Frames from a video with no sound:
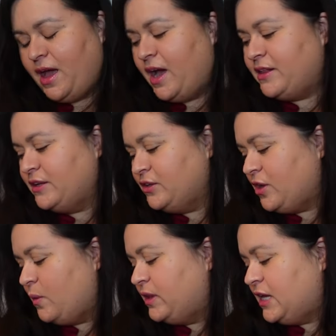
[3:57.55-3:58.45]
And then to
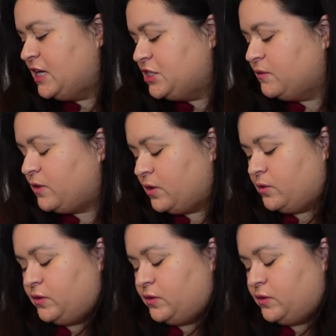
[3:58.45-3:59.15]
go with each of those